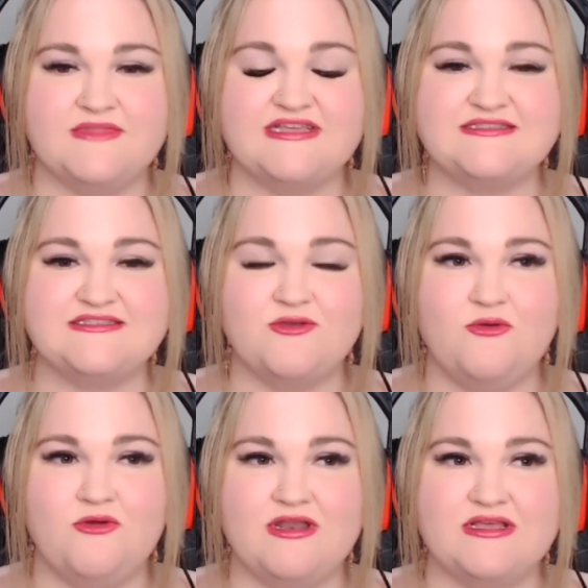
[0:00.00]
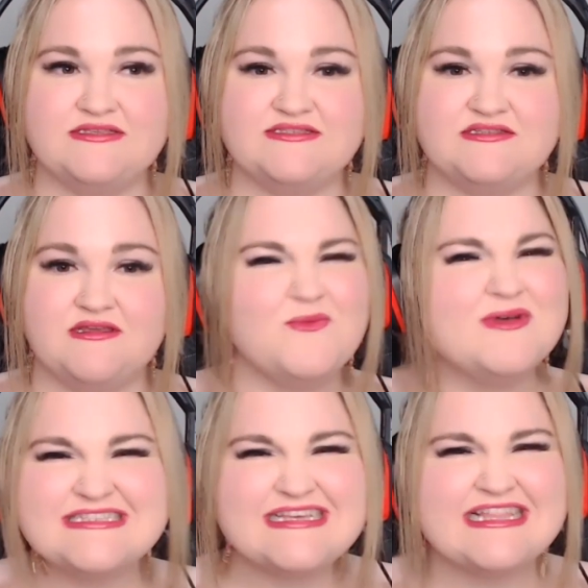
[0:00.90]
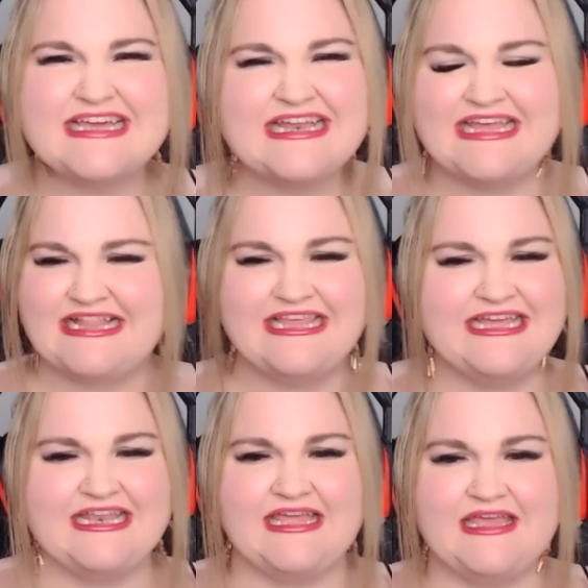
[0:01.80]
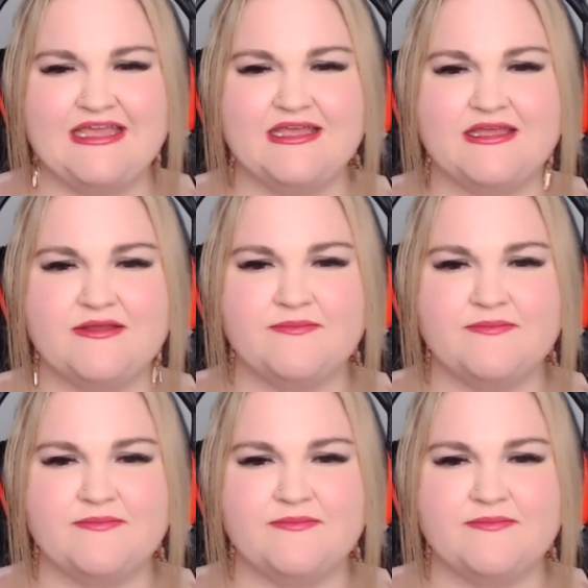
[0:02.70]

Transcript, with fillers: That's so honest. What's clickety clickety?